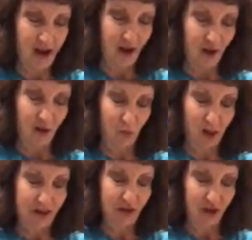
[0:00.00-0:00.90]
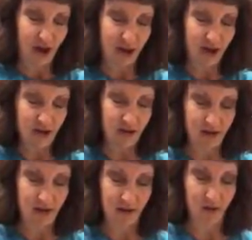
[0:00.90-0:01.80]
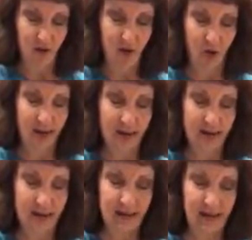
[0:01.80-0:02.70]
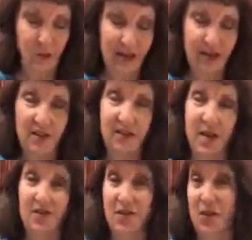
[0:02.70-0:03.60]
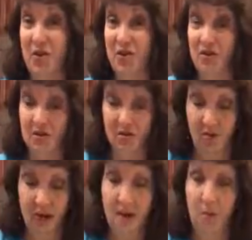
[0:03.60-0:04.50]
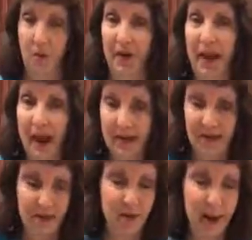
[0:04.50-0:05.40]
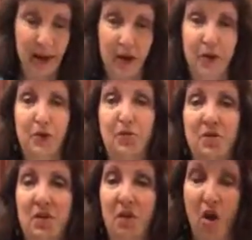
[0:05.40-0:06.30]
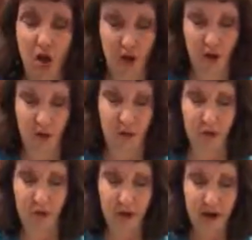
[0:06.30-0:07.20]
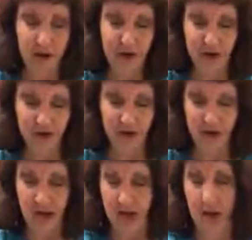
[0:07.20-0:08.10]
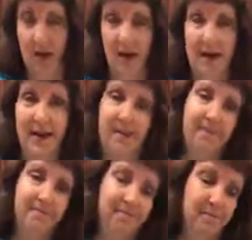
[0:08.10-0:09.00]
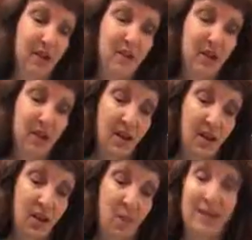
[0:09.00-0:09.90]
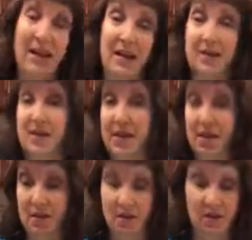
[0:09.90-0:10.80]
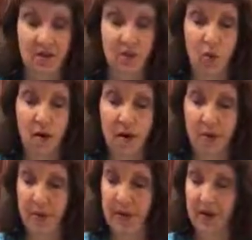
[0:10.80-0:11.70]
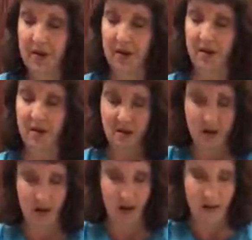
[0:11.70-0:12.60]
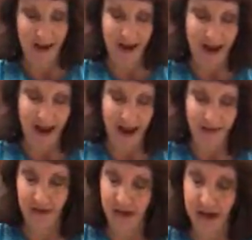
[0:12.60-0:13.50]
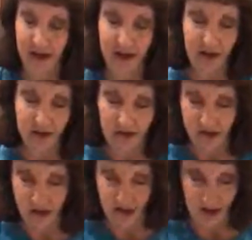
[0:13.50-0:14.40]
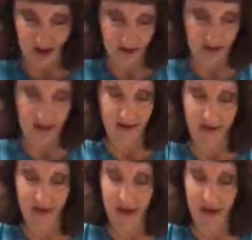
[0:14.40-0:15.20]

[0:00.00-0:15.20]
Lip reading: and you can wedge your onion real quick into 6 wedges. Also, you can do boiled eggs, tomatoes, long cucumber spears, pretty much anything that you want, potatoes, onions. So we're gonna put about half of the onion, I think that was half,